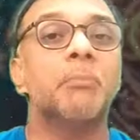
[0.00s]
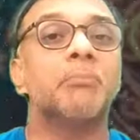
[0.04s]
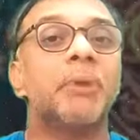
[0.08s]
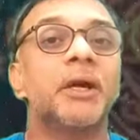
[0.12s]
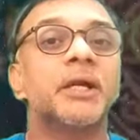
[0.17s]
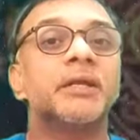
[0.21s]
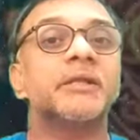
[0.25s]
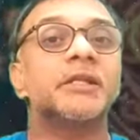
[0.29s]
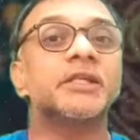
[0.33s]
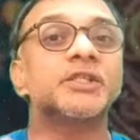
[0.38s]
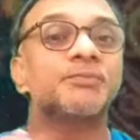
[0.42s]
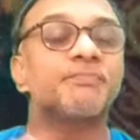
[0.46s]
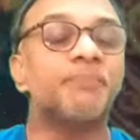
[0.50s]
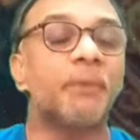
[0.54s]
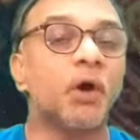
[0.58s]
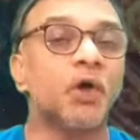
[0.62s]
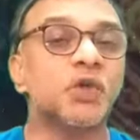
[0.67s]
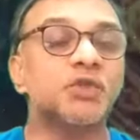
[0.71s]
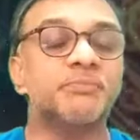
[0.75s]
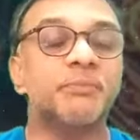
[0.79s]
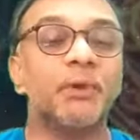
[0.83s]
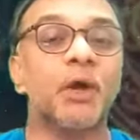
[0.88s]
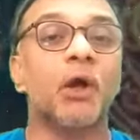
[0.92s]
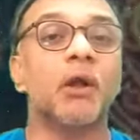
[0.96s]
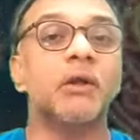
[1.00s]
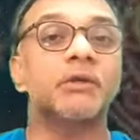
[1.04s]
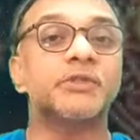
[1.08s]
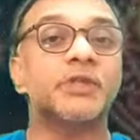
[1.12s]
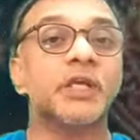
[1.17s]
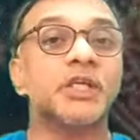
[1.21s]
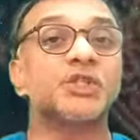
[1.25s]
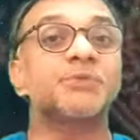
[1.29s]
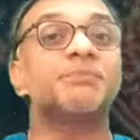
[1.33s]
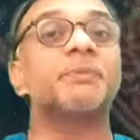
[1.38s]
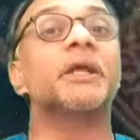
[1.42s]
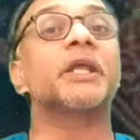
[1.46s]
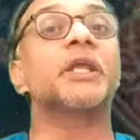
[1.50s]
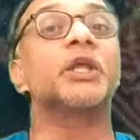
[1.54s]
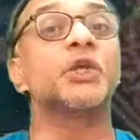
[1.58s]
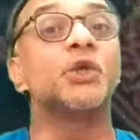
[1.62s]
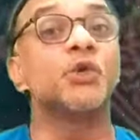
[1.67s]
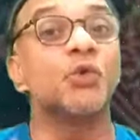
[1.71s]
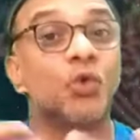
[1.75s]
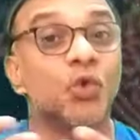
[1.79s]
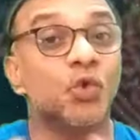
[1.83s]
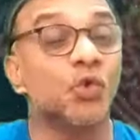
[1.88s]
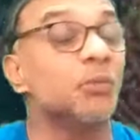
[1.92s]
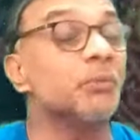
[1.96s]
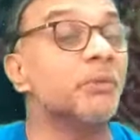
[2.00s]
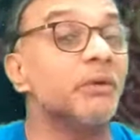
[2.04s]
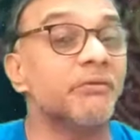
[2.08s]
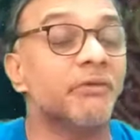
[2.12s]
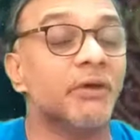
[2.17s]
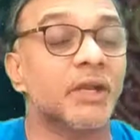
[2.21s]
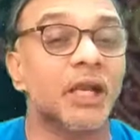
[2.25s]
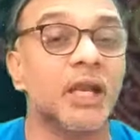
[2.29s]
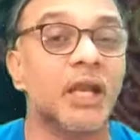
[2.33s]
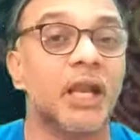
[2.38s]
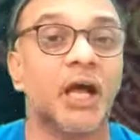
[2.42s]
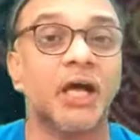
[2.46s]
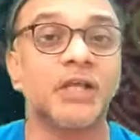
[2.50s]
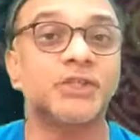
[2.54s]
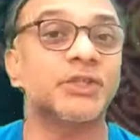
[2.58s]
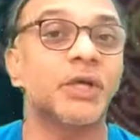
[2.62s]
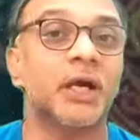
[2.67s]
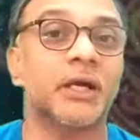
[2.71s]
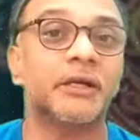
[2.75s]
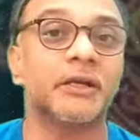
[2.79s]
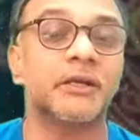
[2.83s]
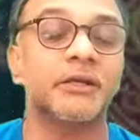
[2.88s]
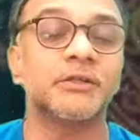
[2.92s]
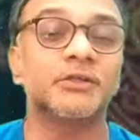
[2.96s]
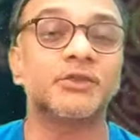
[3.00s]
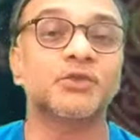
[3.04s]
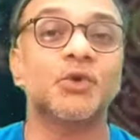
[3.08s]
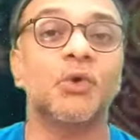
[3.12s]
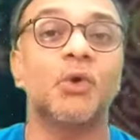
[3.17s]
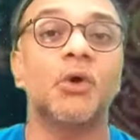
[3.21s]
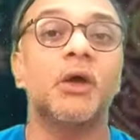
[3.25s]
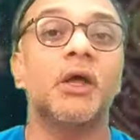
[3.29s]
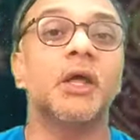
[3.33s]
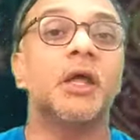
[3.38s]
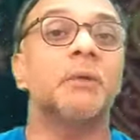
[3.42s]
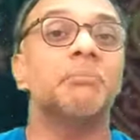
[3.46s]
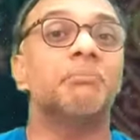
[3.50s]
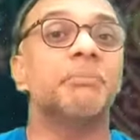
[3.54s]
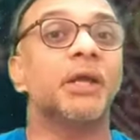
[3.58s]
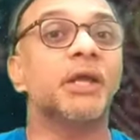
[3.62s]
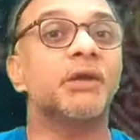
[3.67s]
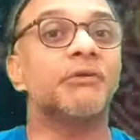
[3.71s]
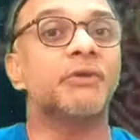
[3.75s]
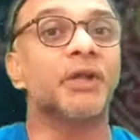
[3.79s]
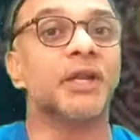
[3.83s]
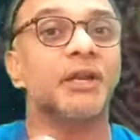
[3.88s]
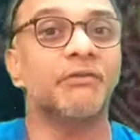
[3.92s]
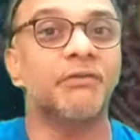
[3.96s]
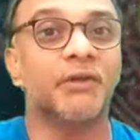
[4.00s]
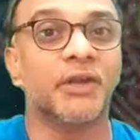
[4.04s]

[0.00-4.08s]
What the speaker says: but the spouse may also expect you to be very large hearted. So being very,